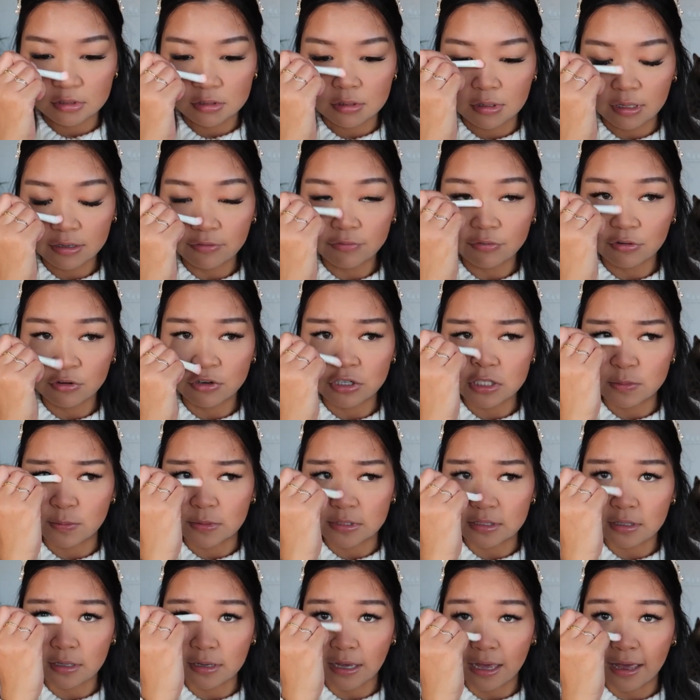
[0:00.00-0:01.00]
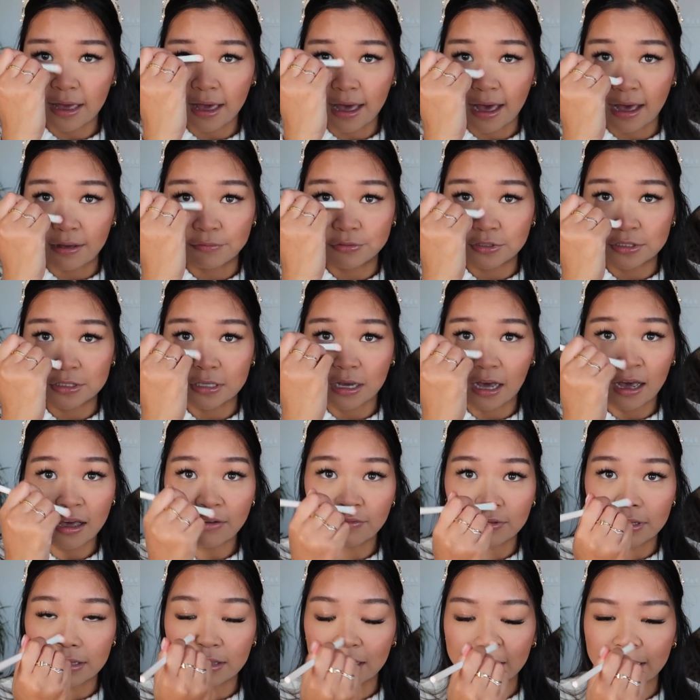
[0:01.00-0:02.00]
like, for Christmas, like I have to
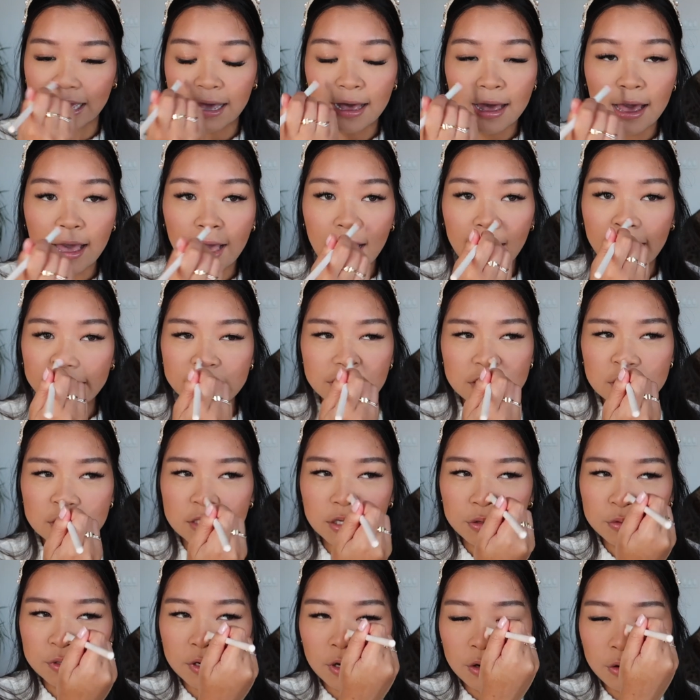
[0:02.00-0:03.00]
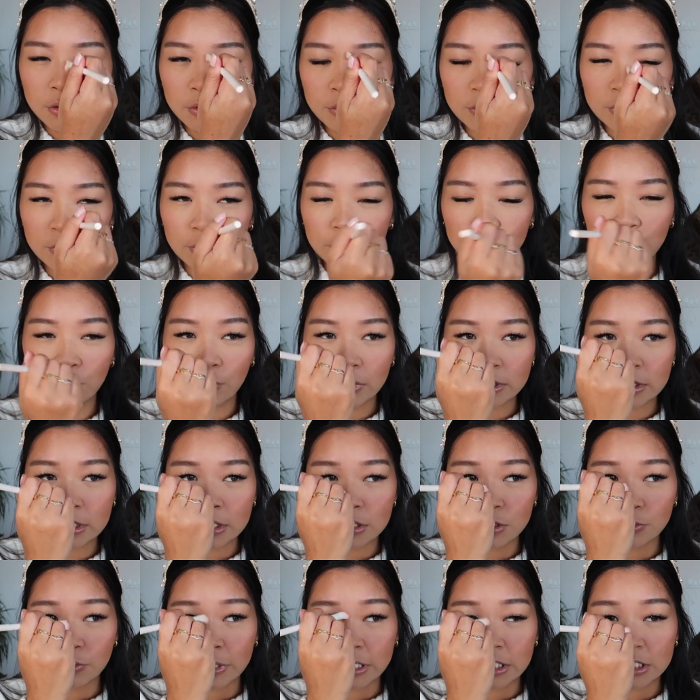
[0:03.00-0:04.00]
have it. Like, I just don't know in what
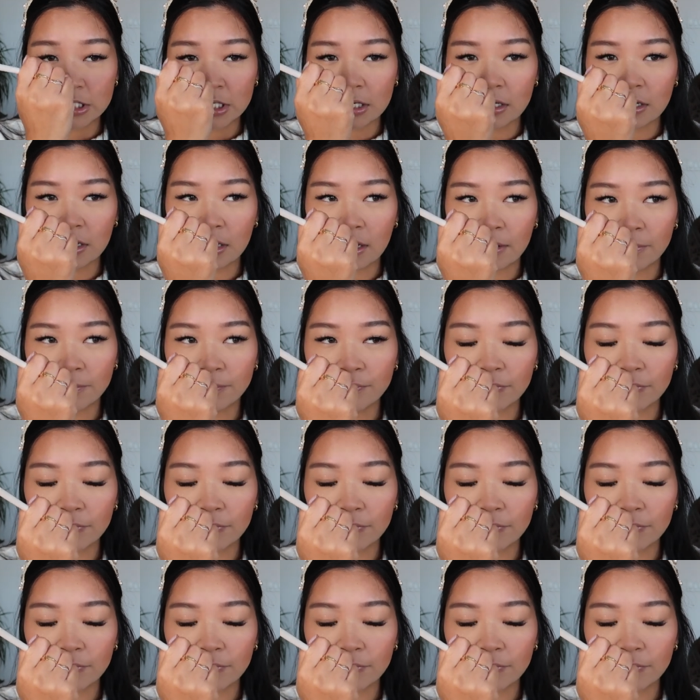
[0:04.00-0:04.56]
situation